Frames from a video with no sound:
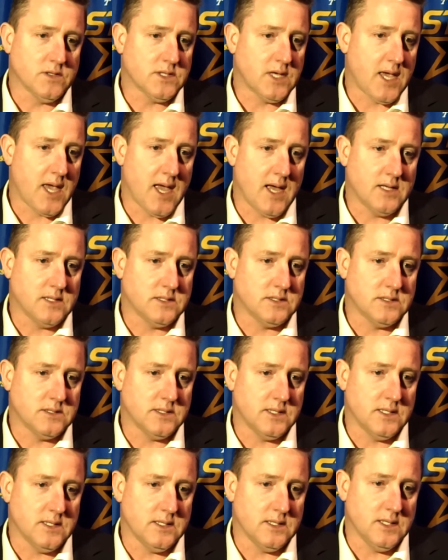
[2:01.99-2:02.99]
always can't
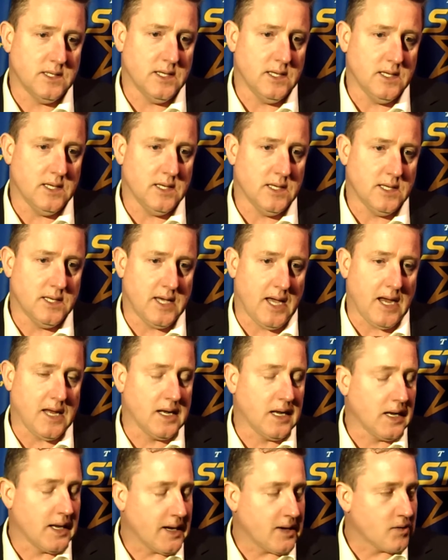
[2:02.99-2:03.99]

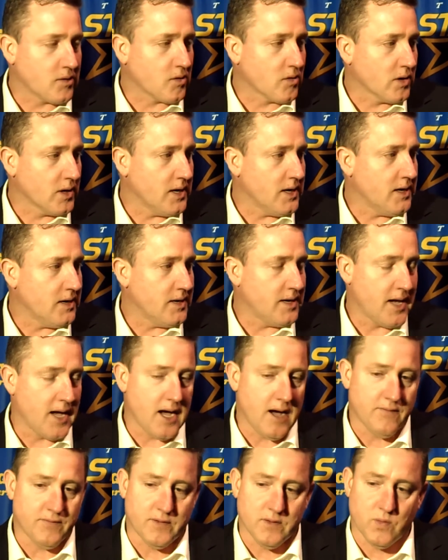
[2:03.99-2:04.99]
gain the lead early, and you
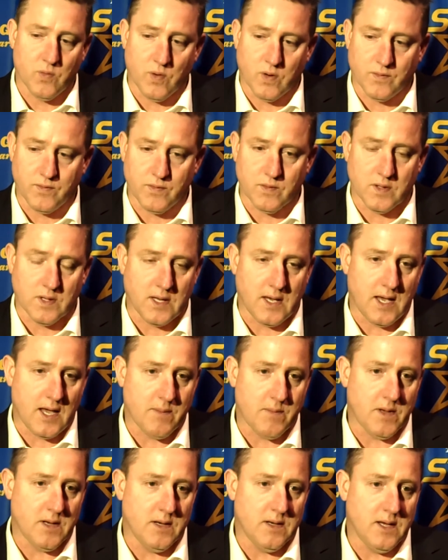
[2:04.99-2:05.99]
have to work through the
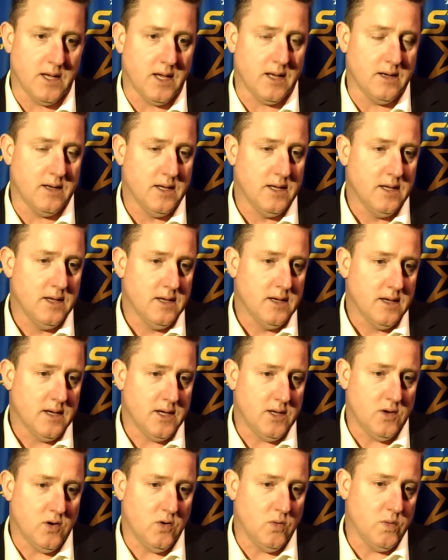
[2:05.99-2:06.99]
game and
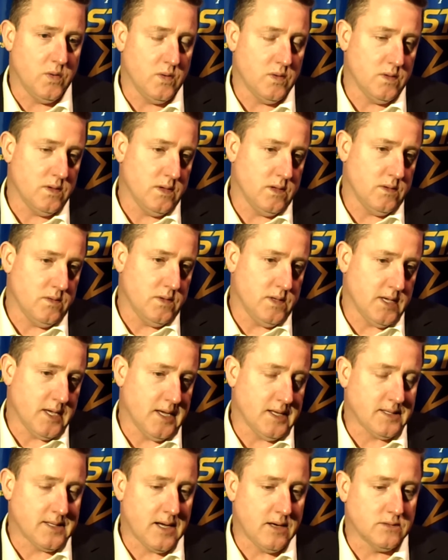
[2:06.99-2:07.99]
you
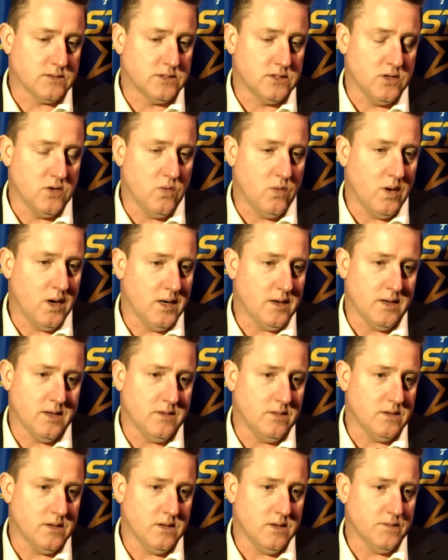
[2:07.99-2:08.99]
get down 2-1, you
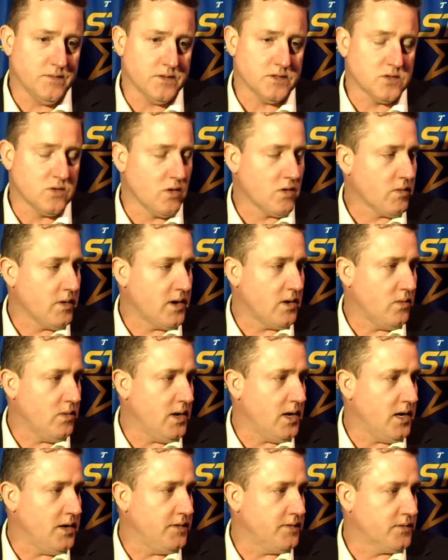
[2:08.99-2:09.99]
don't have to score right
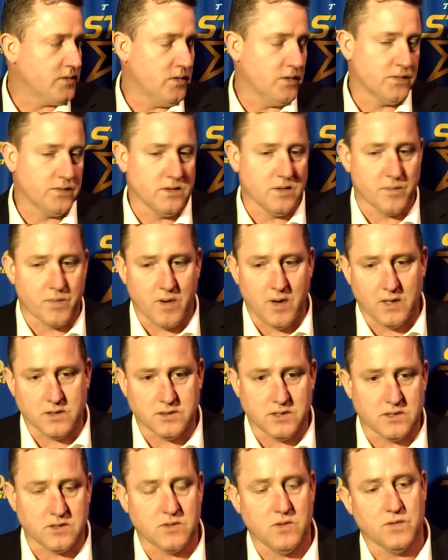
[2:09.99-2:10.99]
away. You just go through the
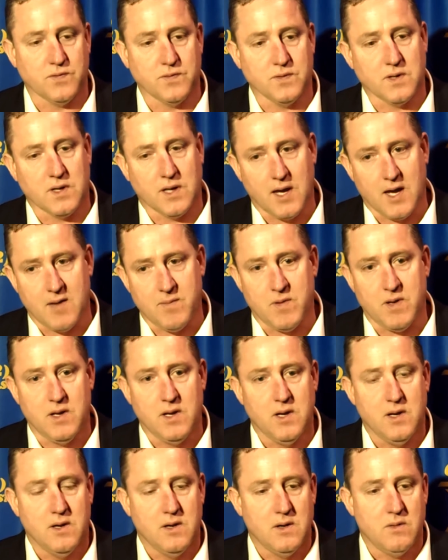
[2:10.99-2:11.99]
process, go through the game, and
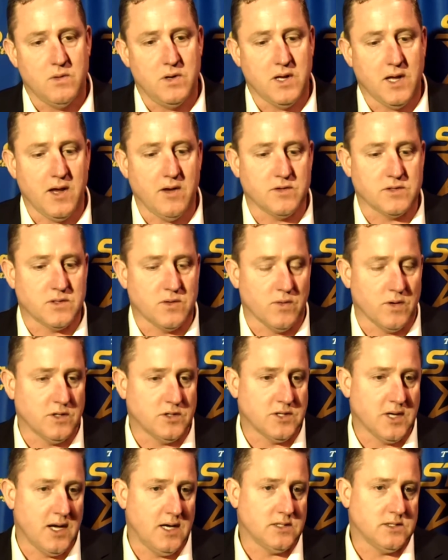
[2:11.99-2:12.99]
when you get your
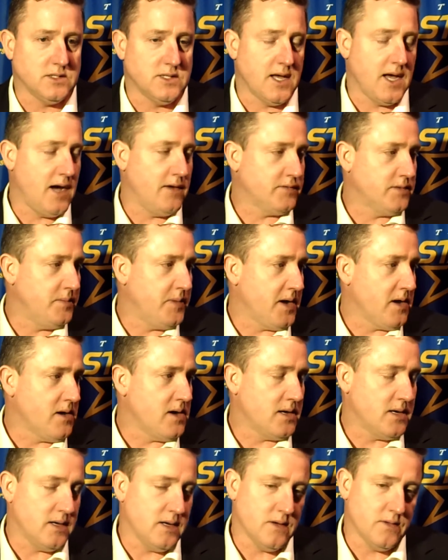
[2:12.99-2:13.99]
scoring chances, you have to
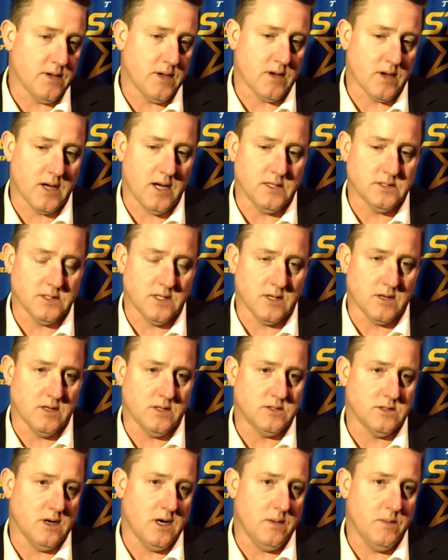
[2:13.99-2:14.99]
bury it. And I thought our guys did a
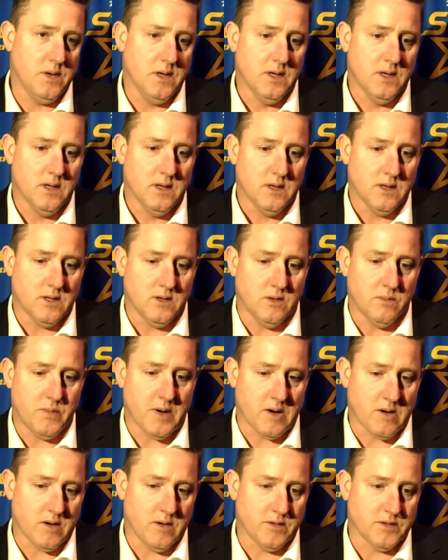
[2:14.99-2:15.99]
good job,
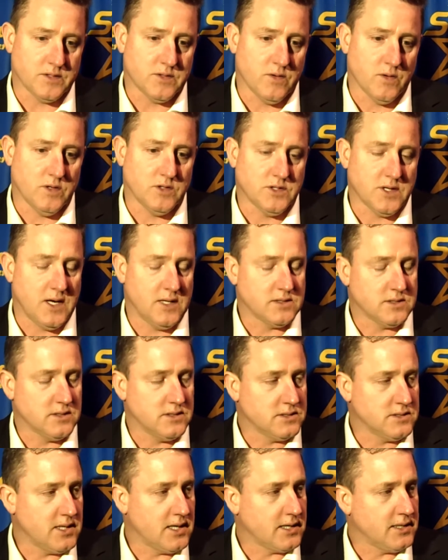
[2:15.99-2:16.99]
burying on the scoring chance
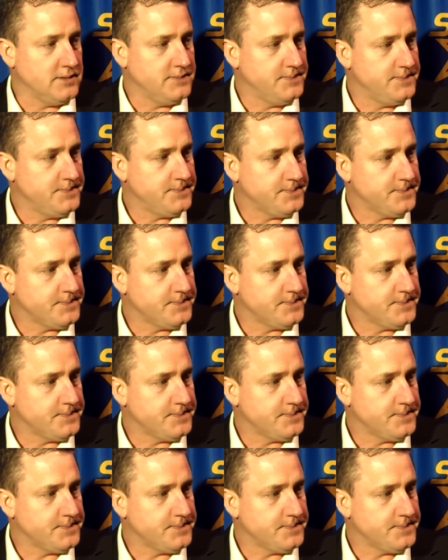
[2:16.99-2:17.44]
in the second.